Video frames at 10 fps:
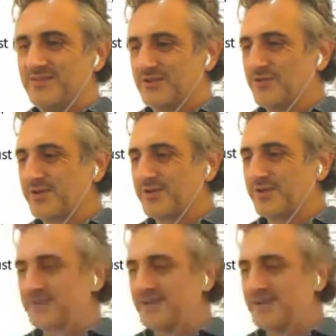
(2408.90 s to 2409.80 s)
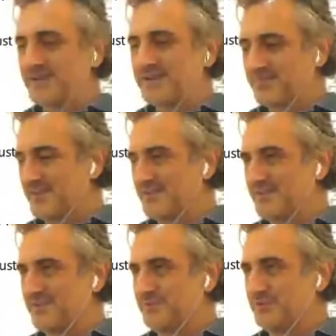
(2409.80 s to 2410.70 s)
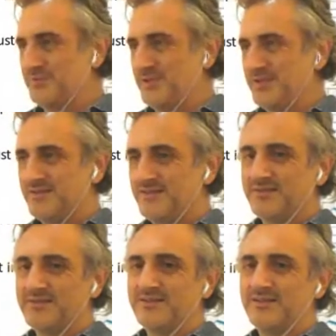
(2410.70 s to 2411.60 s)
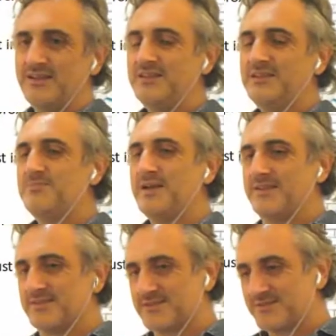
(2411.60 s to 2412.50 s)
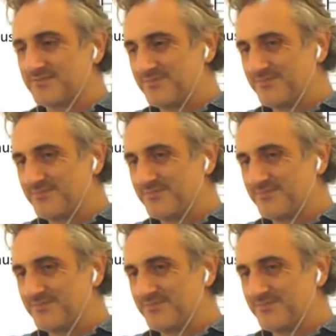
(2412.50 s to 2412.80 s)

The correct answer would be, it depends.